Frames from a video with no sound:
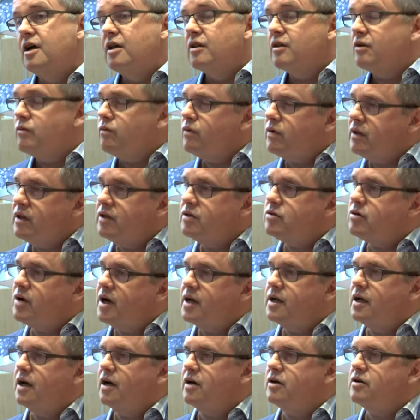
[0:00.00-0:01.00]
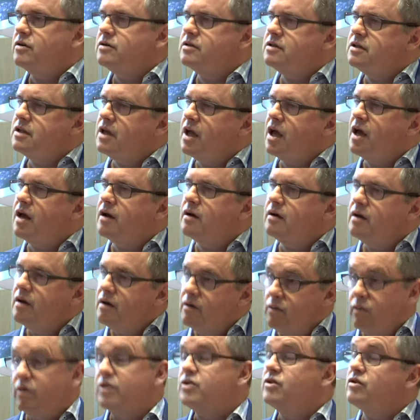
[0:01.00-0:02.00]
they're really trying to understand
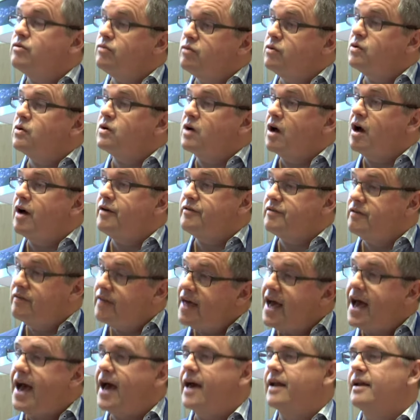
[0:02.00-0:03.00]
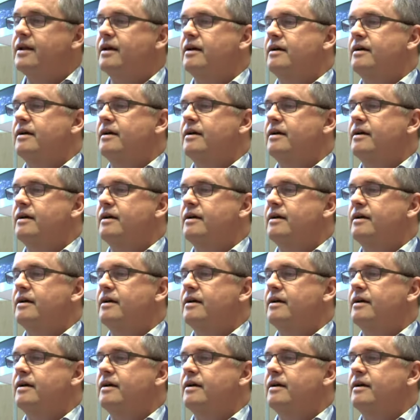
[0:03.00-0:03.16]
what's the root cause of that.